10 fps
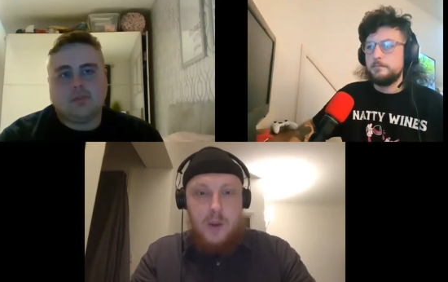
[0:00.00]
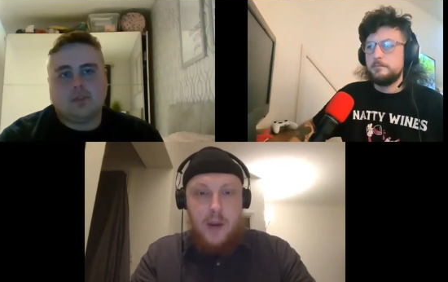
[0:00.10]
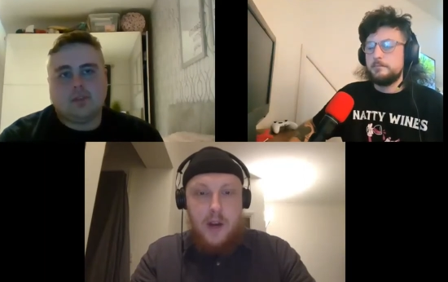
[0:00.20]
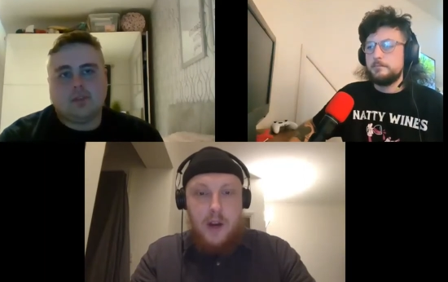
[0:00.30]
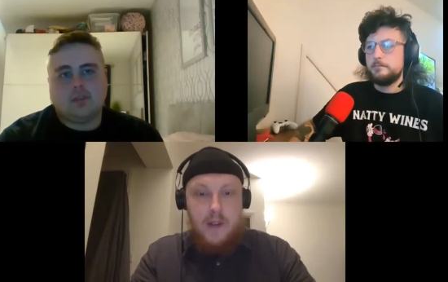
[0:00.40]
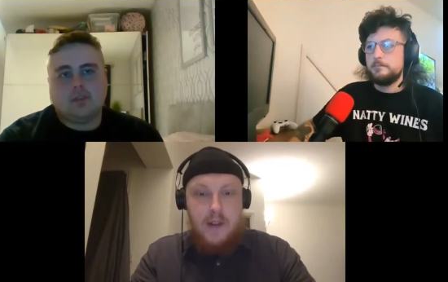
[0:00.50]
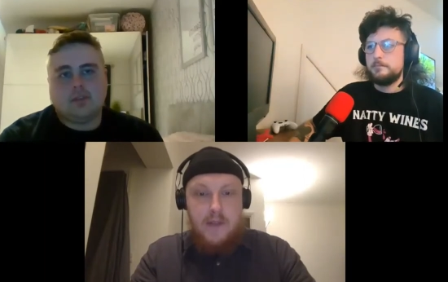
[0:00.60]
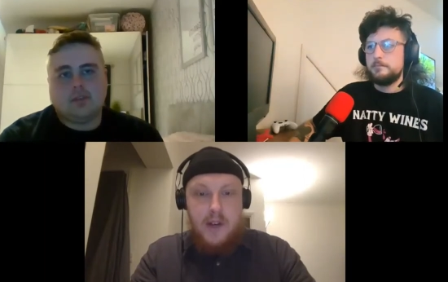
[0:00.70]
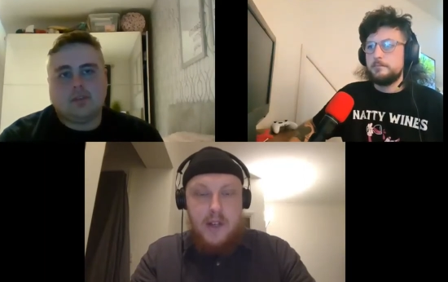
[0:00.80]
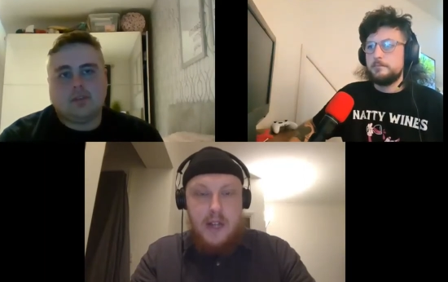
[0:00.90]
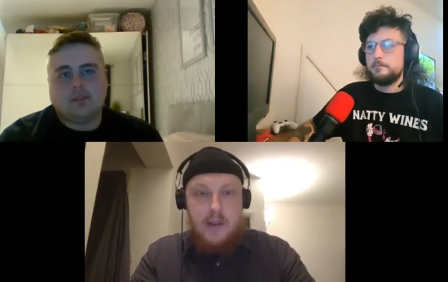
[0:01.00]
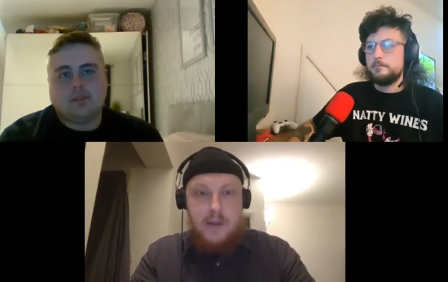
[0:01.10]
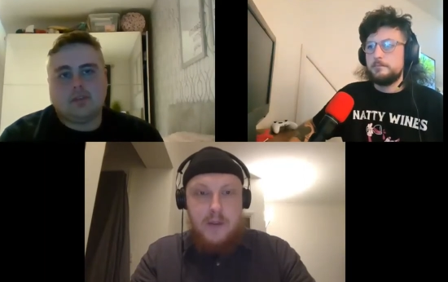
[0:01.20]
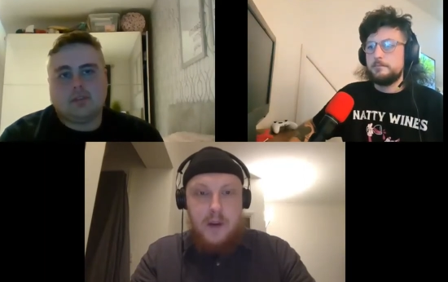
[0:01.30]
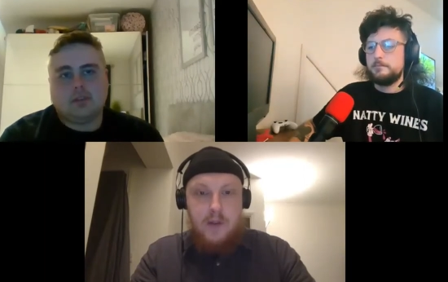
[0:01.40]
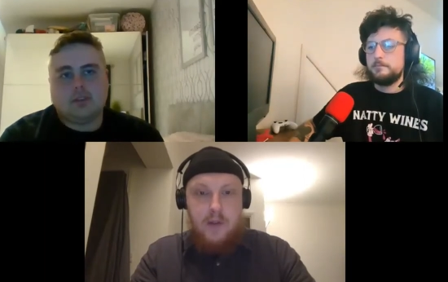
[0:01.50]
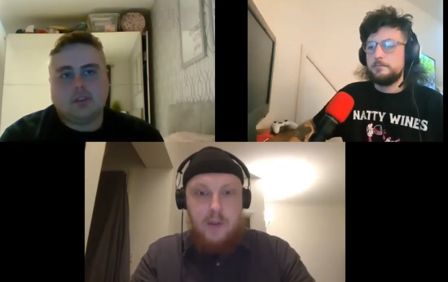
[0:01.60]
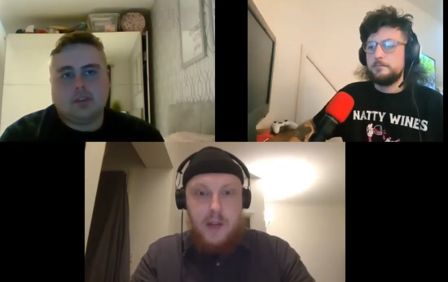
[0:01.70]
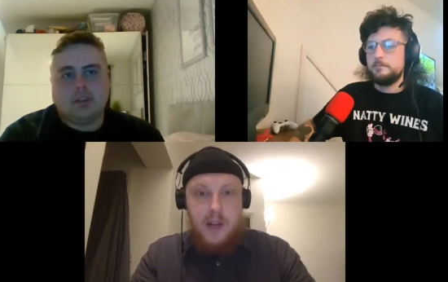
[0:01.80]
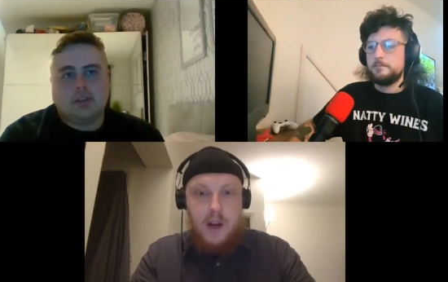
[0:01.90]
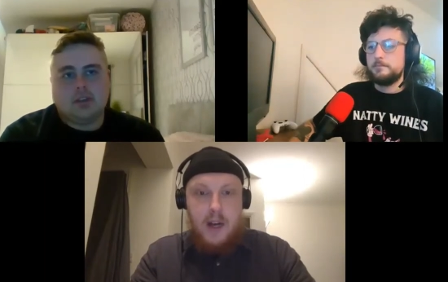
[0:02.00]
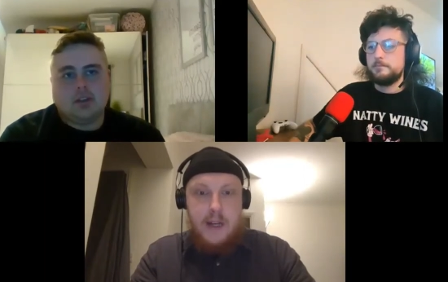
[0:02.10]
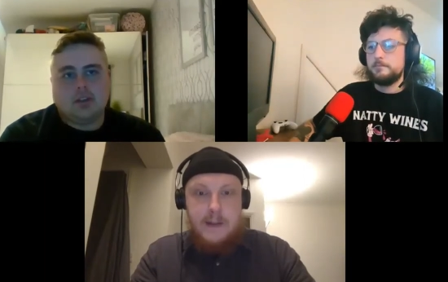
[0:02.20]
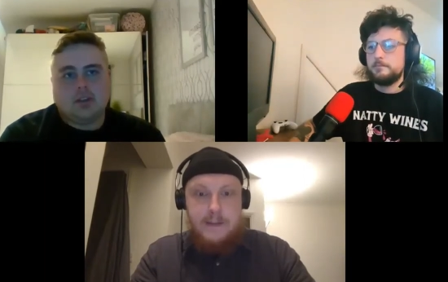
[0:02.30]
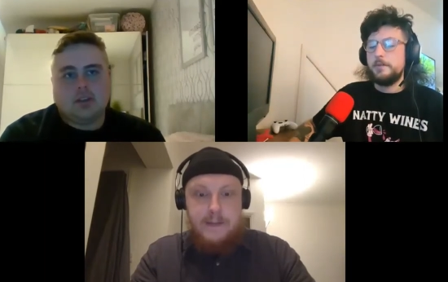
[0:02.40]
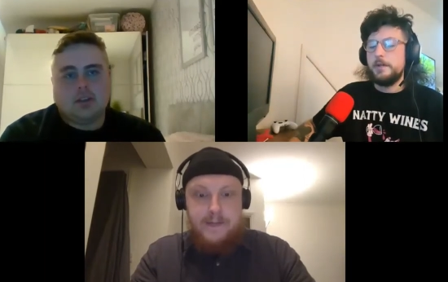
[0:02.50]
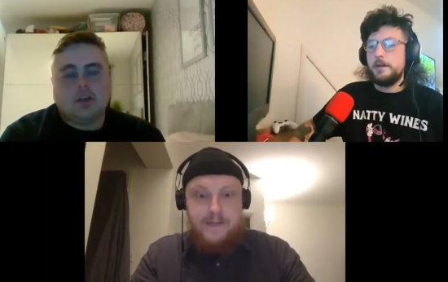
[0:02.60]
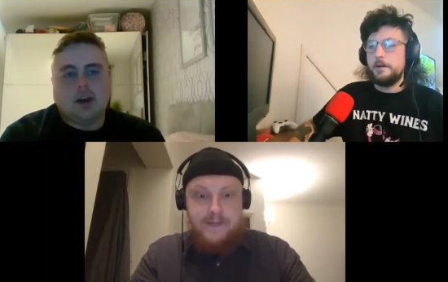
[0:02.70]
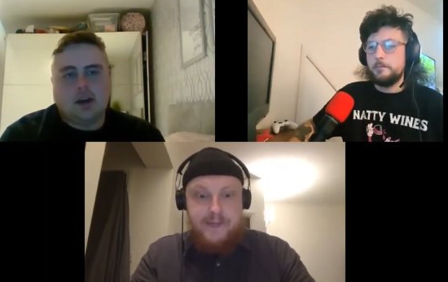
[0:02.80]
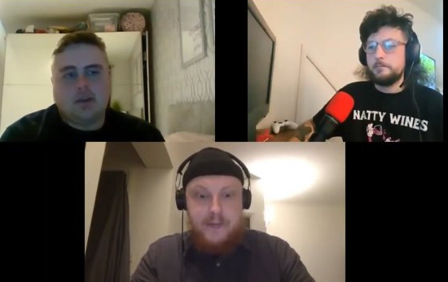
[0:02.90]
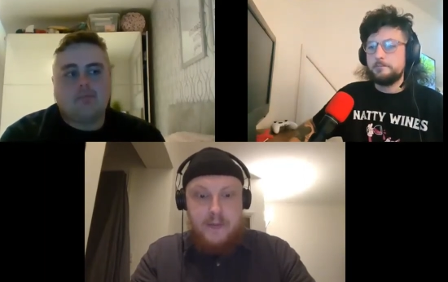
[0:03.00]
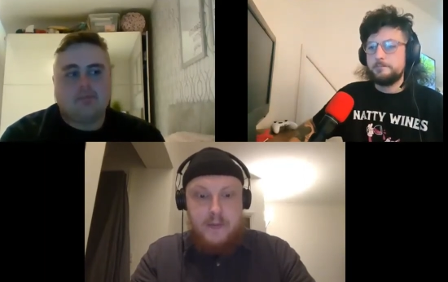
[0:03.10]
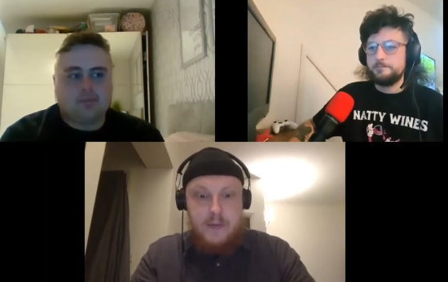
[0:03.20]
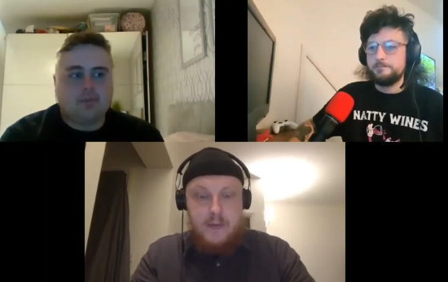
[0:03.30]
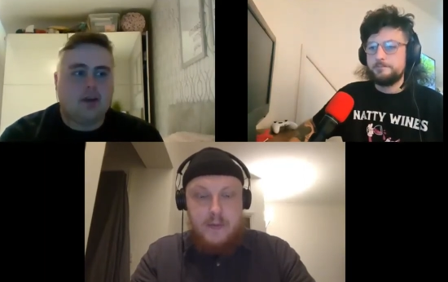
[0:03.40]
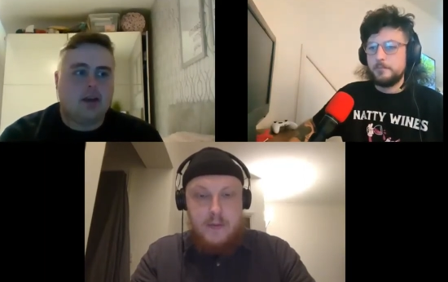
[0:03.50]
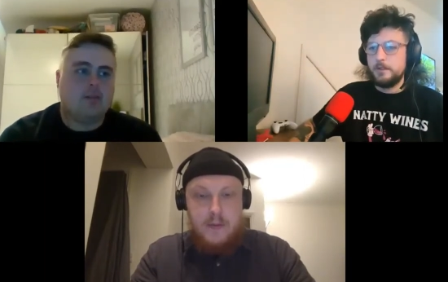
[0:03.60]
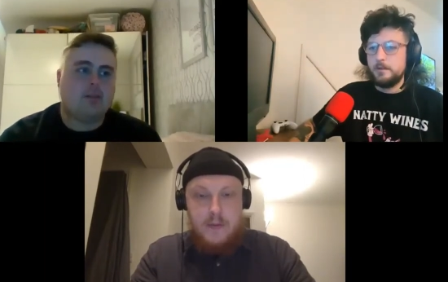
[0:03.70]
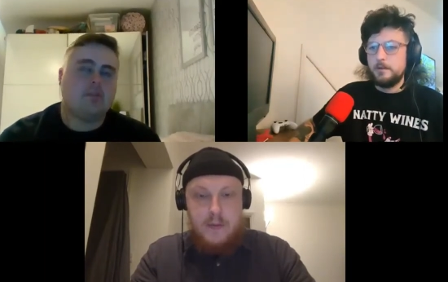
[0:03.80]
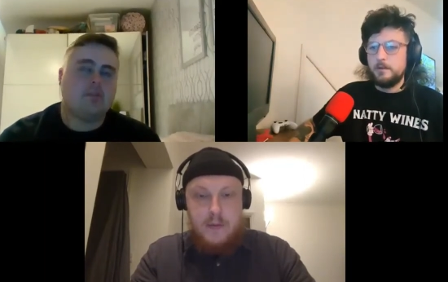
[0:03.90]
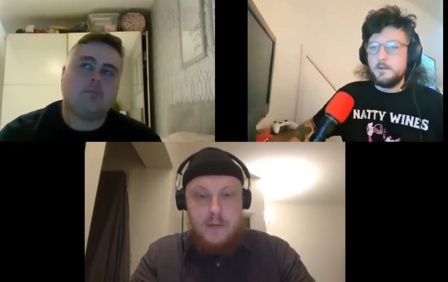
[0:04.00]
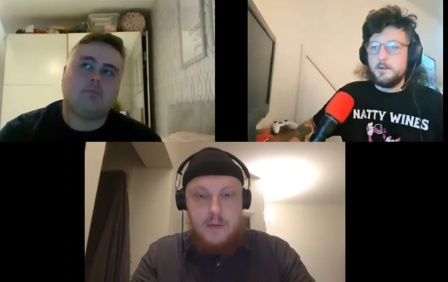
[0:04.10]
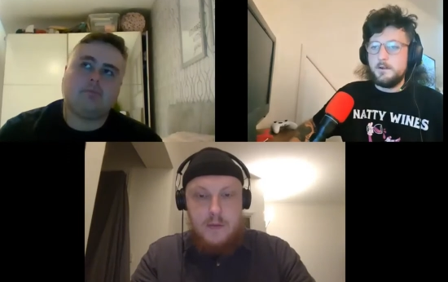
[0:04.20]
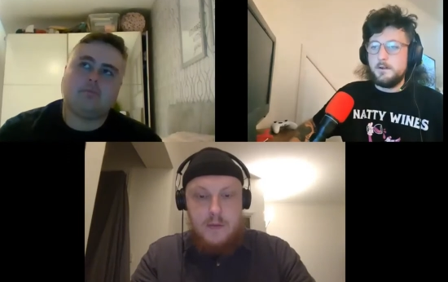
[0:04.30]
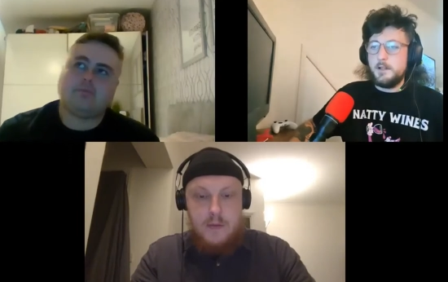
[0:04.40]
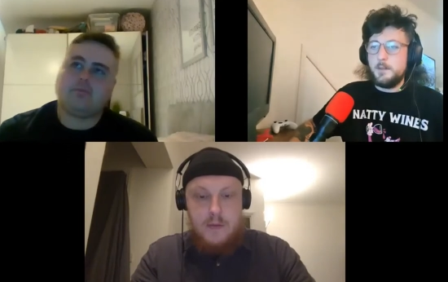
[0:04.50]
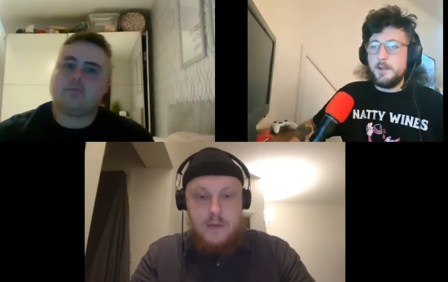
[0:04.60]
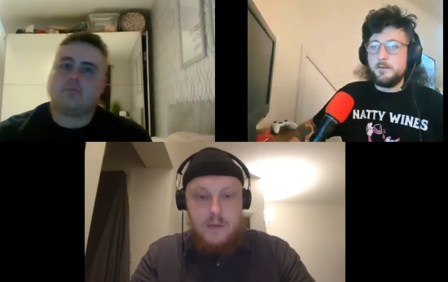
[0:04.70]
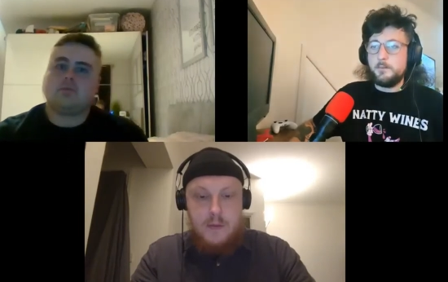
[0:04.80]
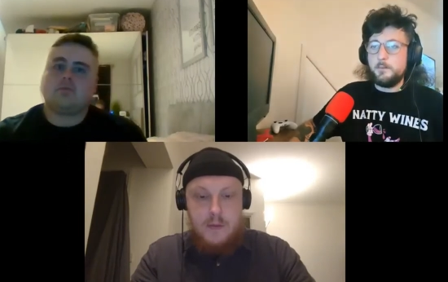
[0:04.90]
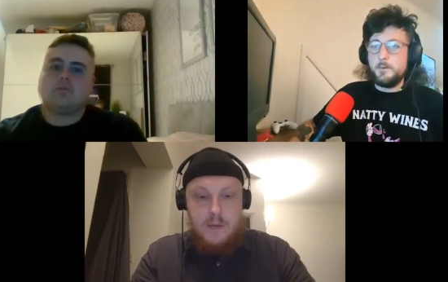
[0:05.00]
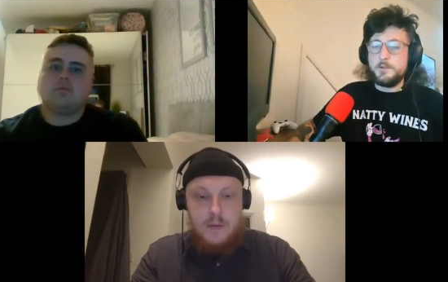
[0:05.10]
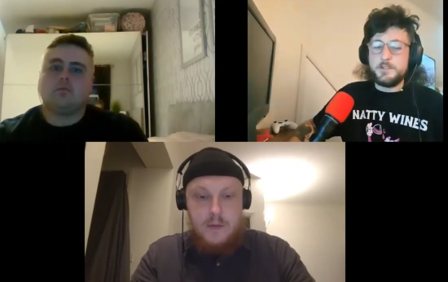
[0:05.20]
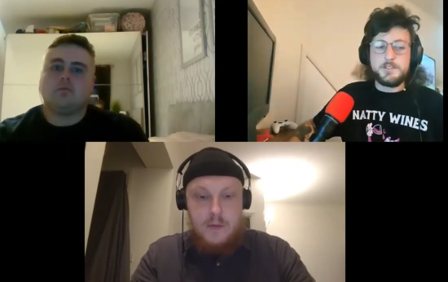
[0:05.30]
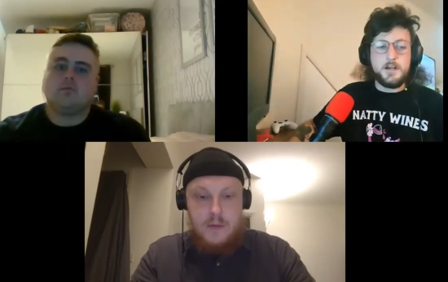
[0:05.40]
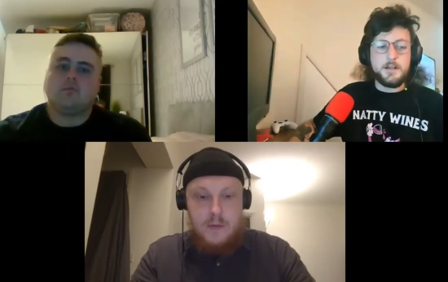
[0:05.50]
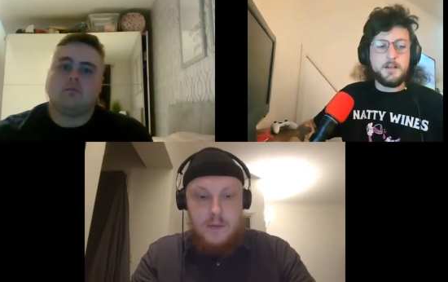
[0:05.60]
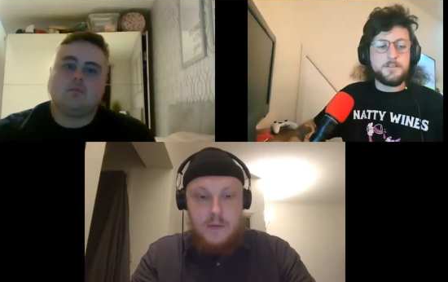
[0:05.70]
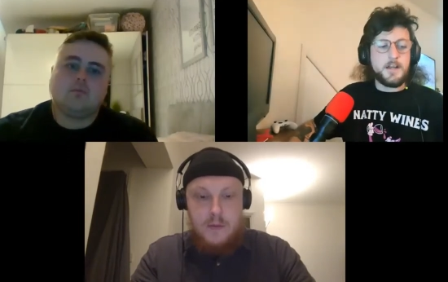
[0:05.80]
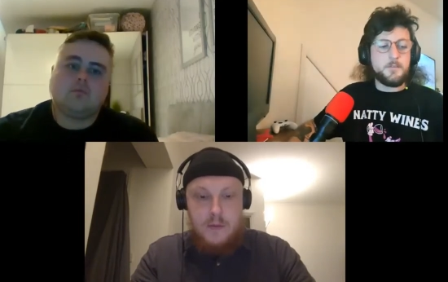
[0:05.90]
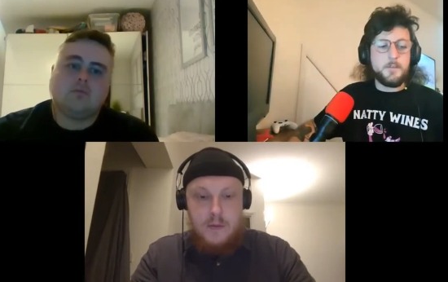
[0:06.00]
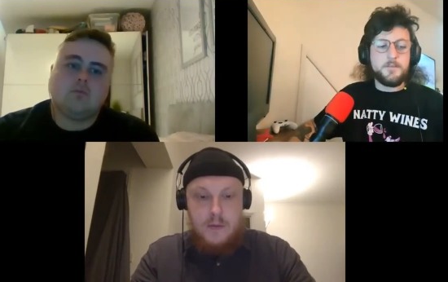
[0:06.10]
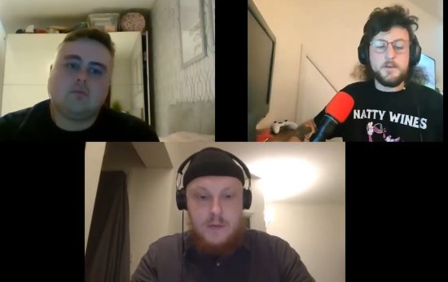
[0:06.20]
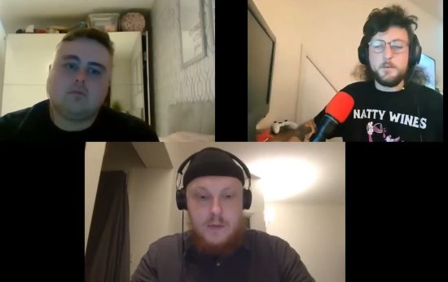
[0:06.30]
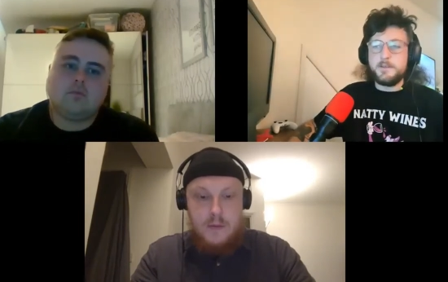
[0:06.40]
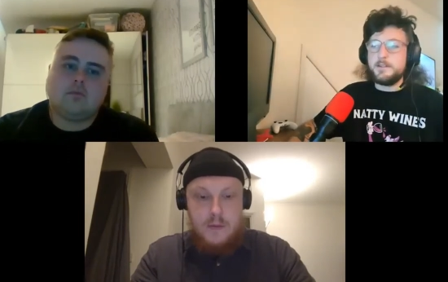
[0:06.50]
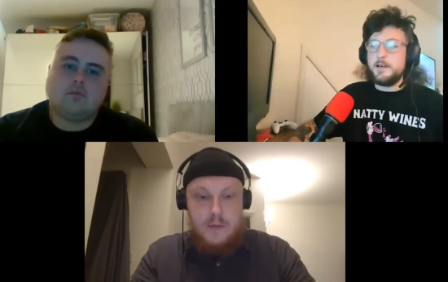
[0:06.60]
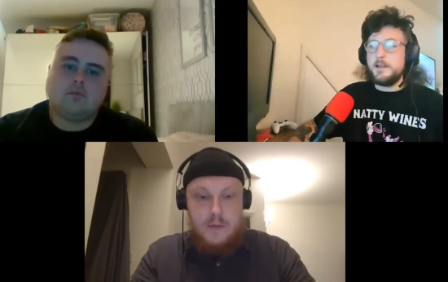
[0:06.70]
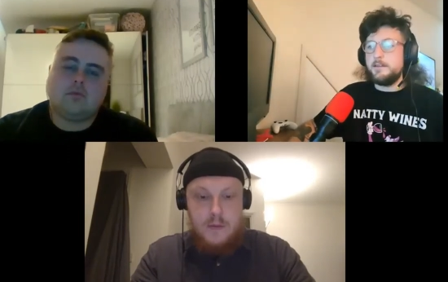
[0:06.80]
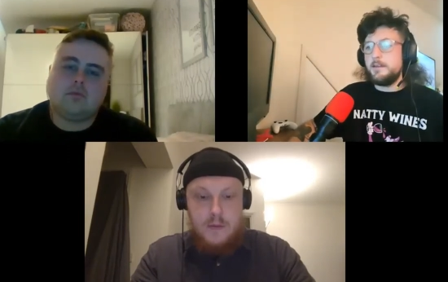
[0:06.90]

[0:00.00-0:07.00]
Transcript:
Speaker 1: quick off that first step as well for a big guy. Yeah,
Speaker 2: yeah. yeah I mean, we, we were just talking off camera before we started